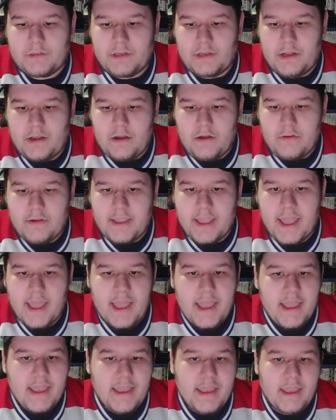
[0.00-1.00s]

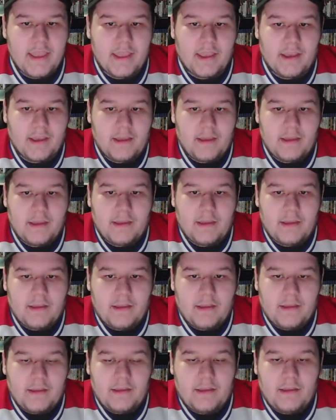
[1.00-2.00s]
Okay.
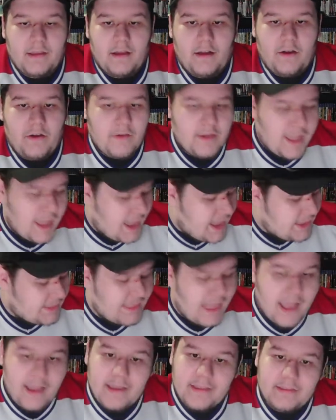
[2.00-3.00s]
Okay,
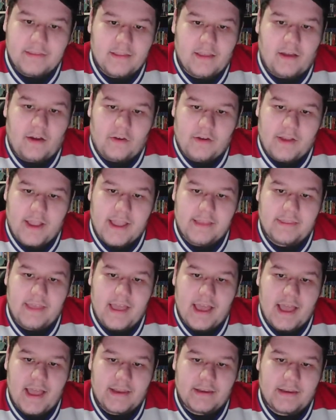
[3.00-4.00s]
that... Okay,
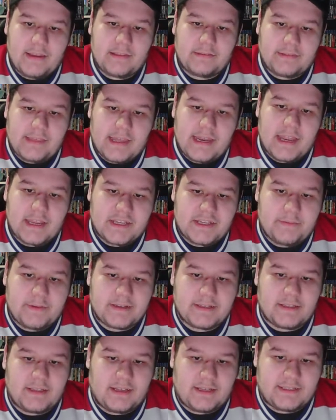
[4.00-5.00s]
that actually
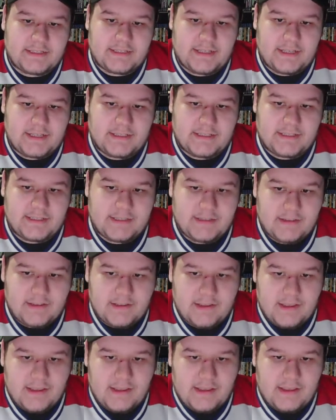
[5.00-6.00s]
makes a lot of sense.
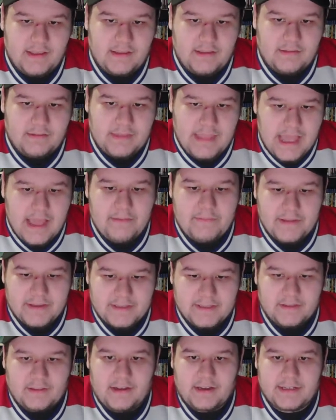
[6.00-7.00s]
That makes
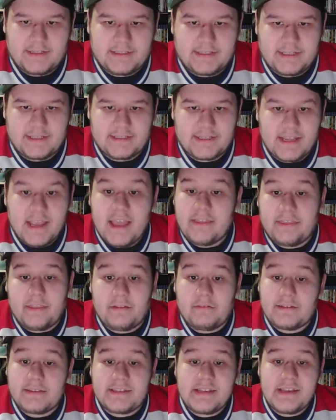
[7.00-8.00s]
a lot of sense.
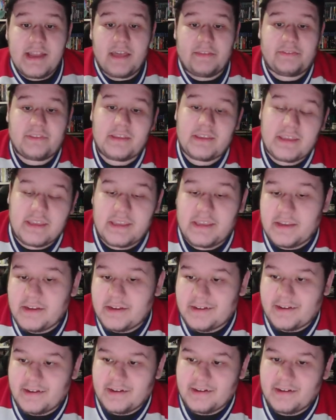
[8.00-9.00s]
There is nothing
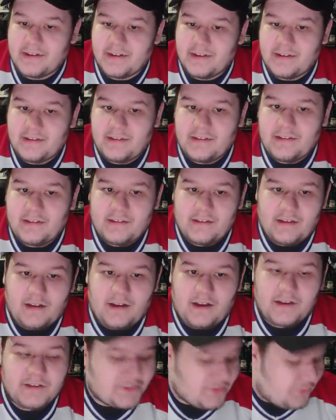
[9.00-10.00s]
here
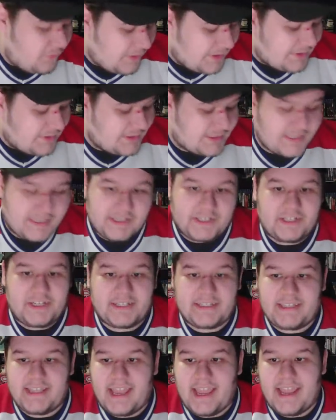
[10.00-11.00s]
on Twitter to
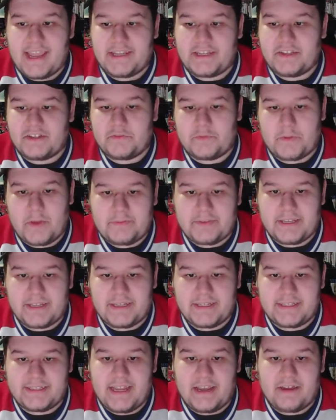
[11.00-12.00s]
suggest the AHL's website
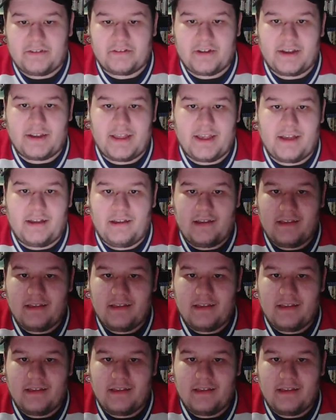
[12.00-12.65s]
is down right now.